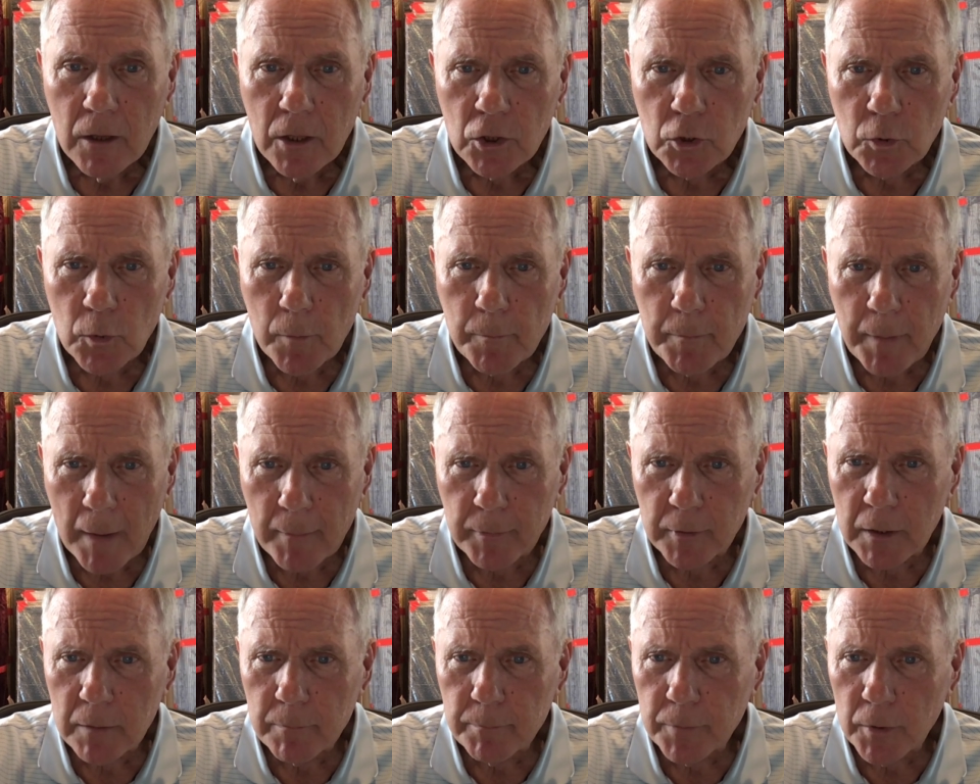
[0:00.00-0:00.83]
The
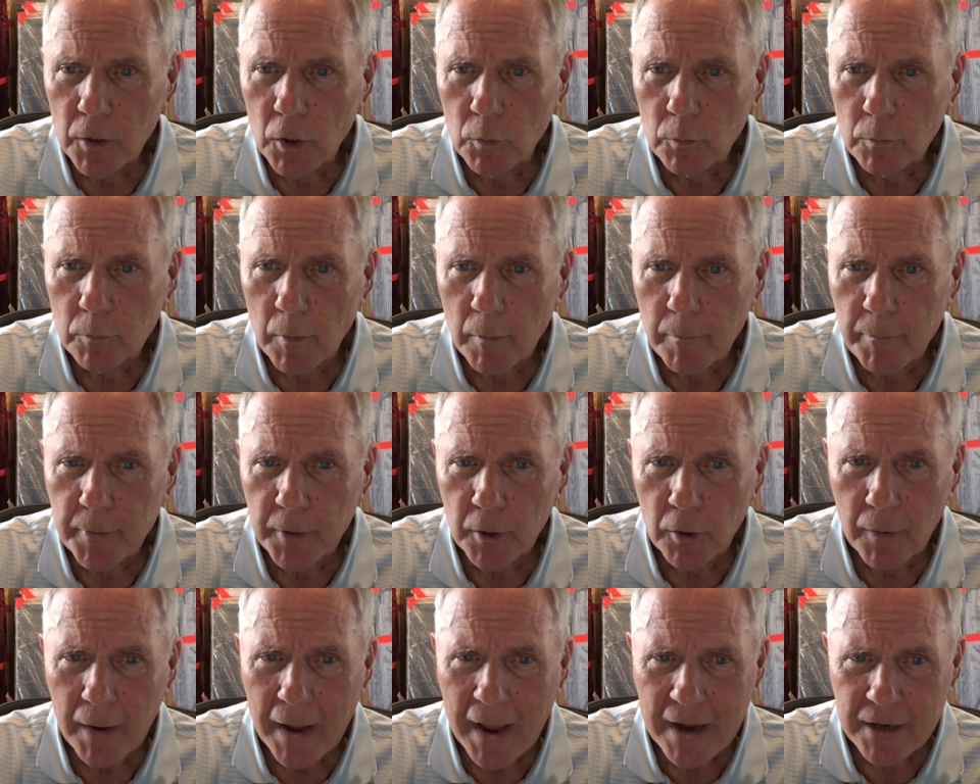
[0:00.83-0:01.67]
Republican bill would
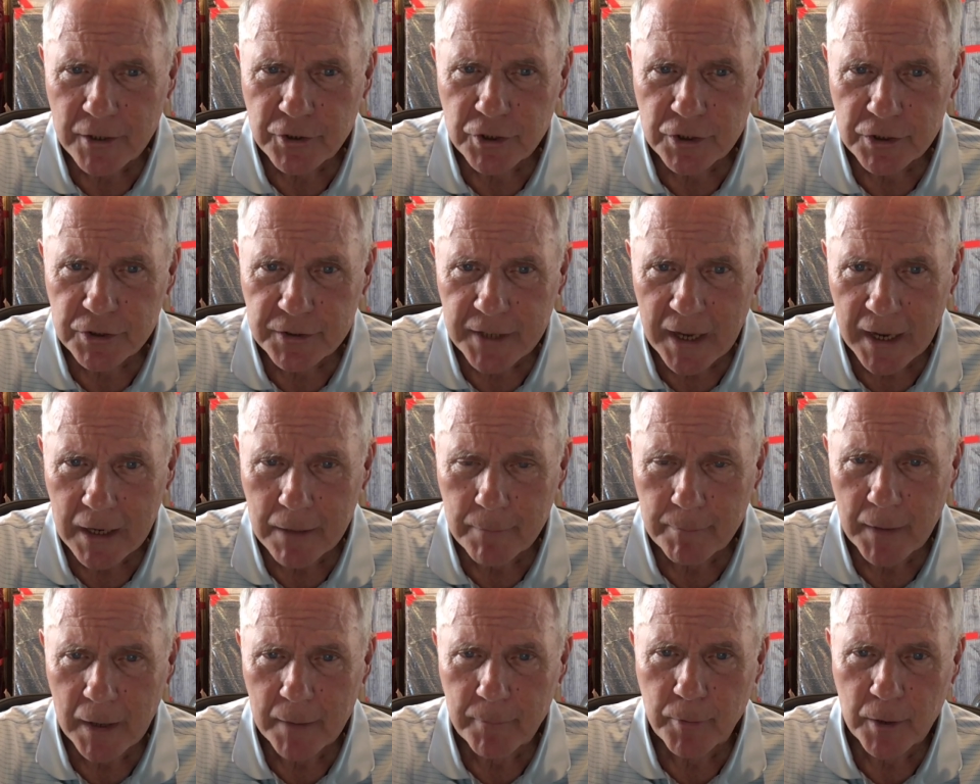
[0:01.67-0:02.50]
repeal actions taken
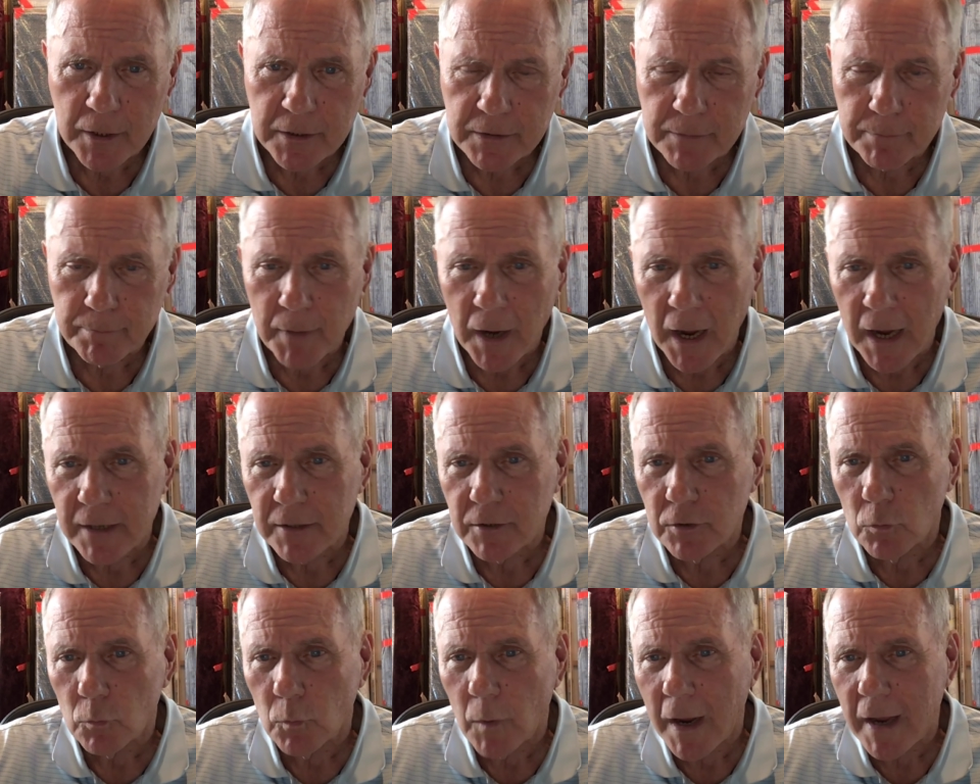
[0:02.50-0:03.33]
by President Biden
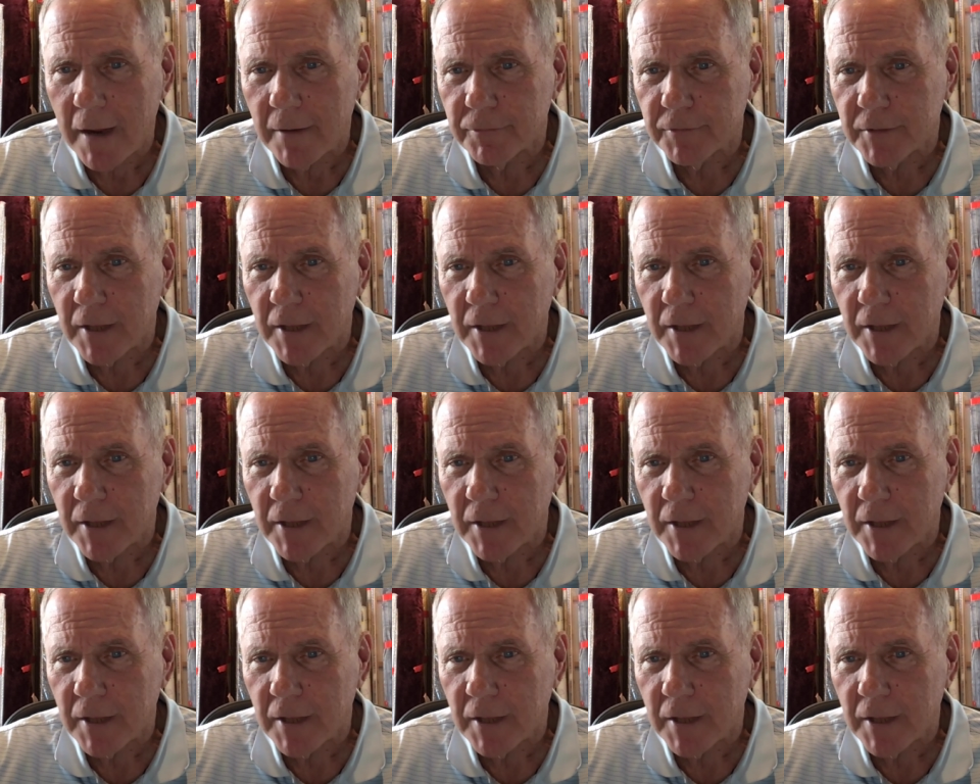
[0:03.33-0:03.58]
to waive